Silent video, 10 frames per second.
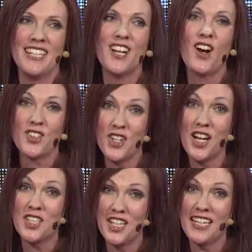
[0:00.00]
my
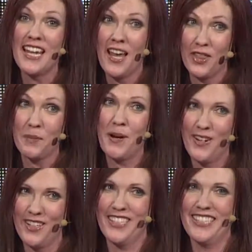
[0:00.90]
indoctrination into Catholic
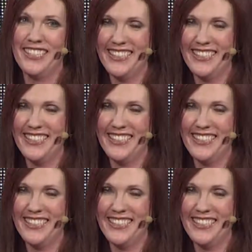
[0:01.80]
parenthood. Oh